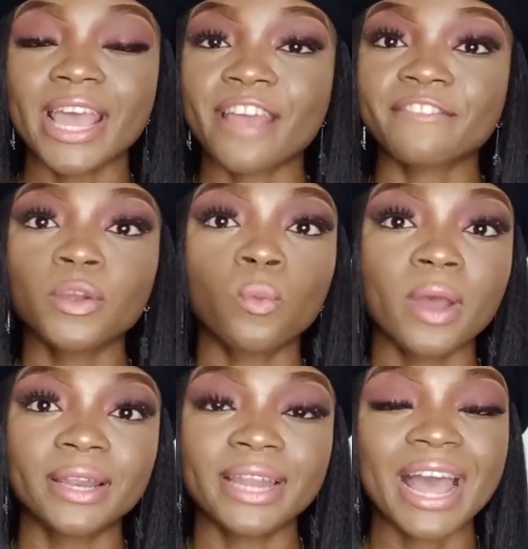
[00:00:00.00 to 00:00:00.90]

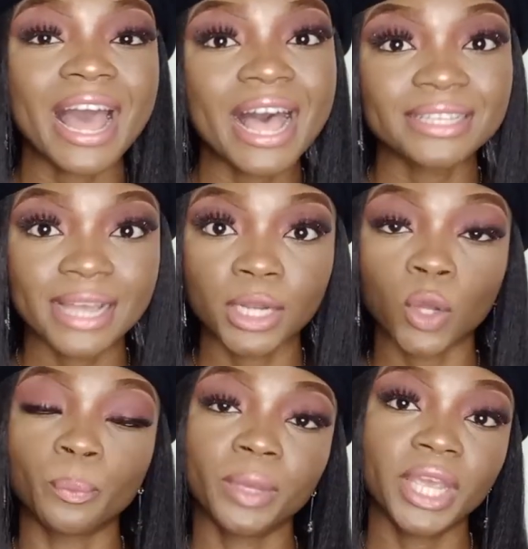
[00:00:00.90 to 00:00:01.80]
everyone has an
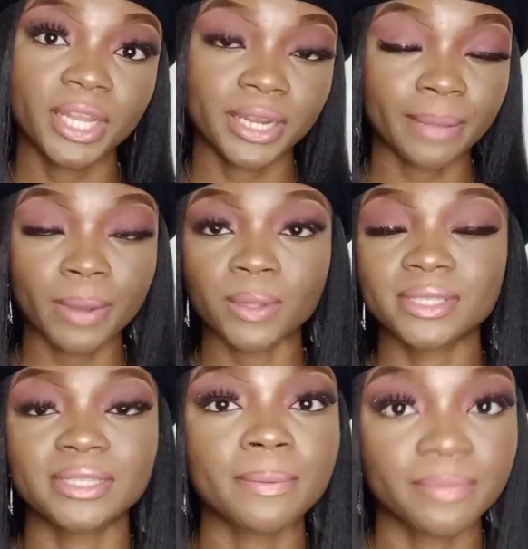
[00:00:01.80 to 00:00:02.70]
opinion about
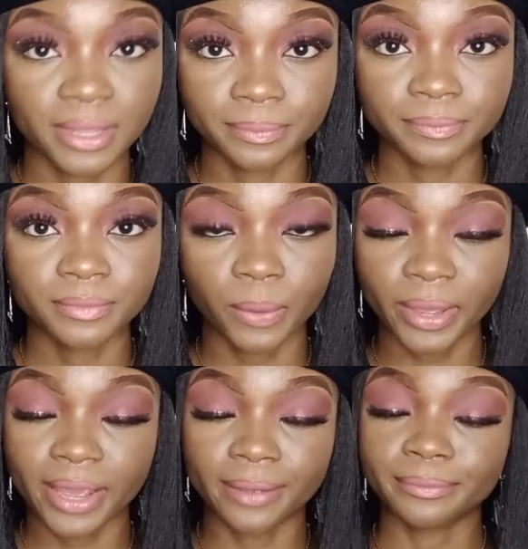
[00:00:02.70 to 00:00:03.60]
something,
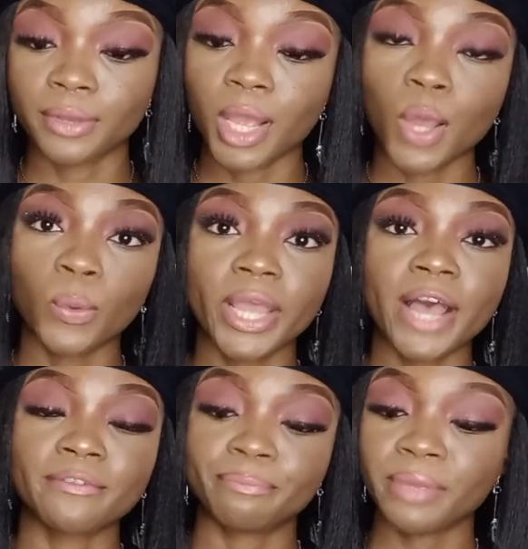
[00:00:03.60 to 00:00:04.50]
okay? We
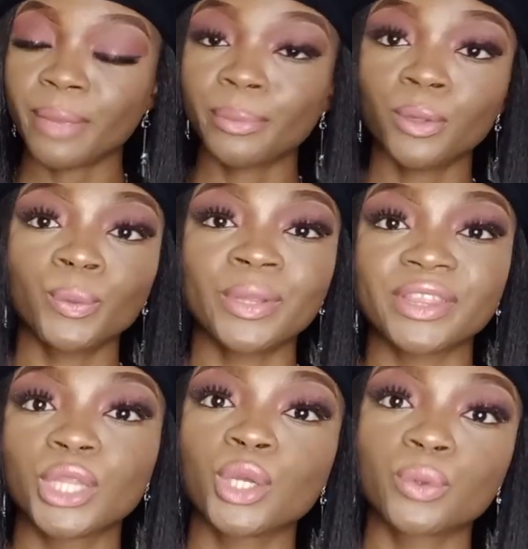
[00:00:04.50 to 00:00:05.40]
have people
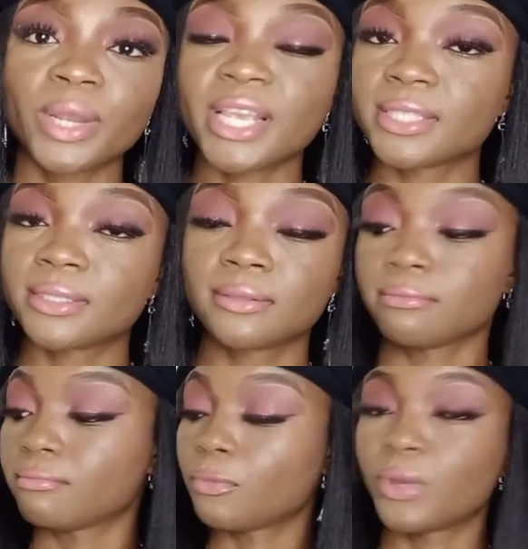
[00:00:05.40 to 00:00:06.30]
with degrees
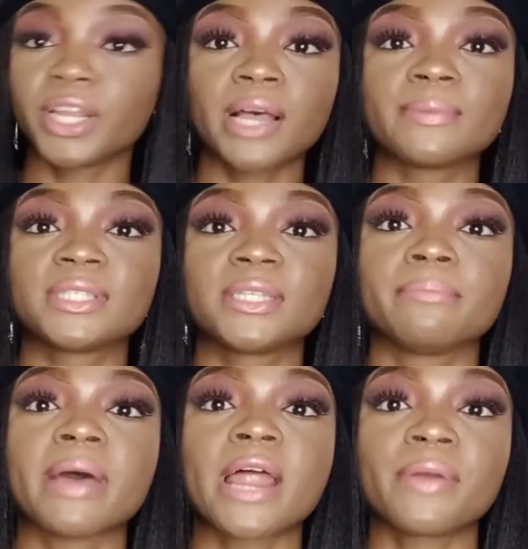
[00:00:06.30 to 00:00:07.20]
when it comes to
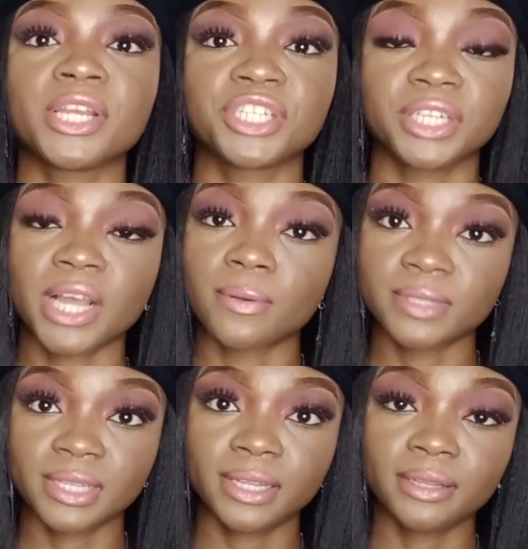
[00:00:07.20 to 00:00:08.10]
marriage and
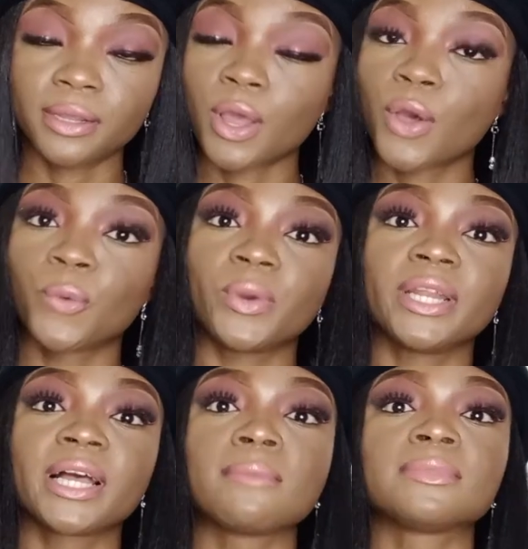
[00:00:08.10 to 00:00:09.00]
counseling, when
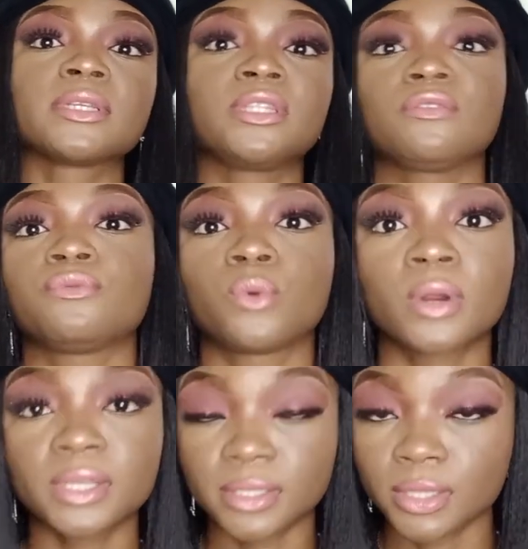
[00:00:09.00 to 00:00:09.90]
it comes to
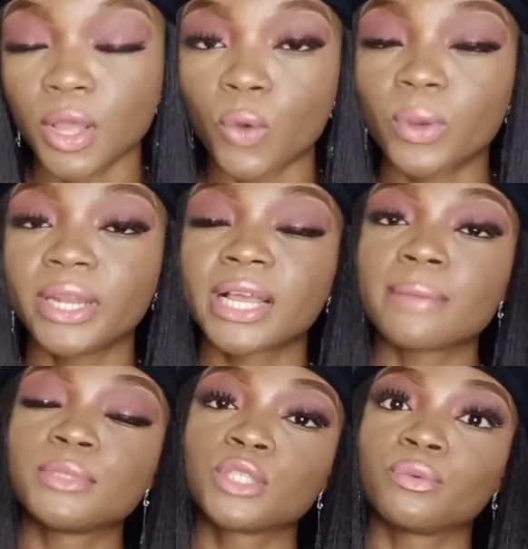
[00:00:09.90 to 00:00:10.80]
divorce, when it
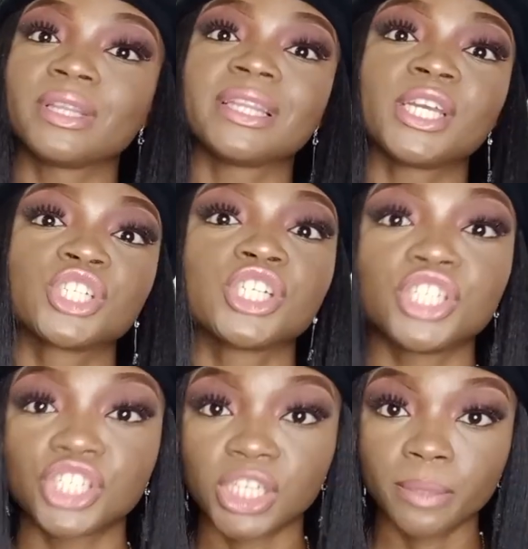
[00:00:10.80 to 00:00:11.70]
comes to
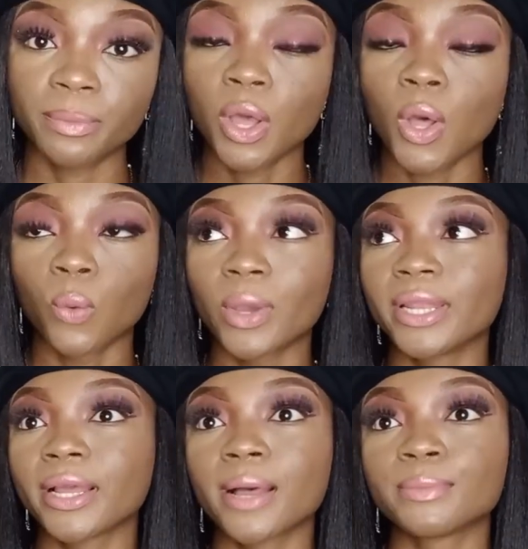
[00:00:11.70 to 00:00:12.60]
relationship, when
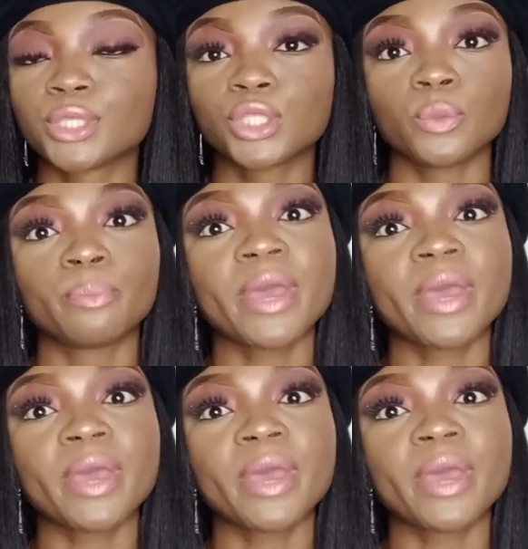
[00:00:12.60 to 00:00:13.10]
it comes to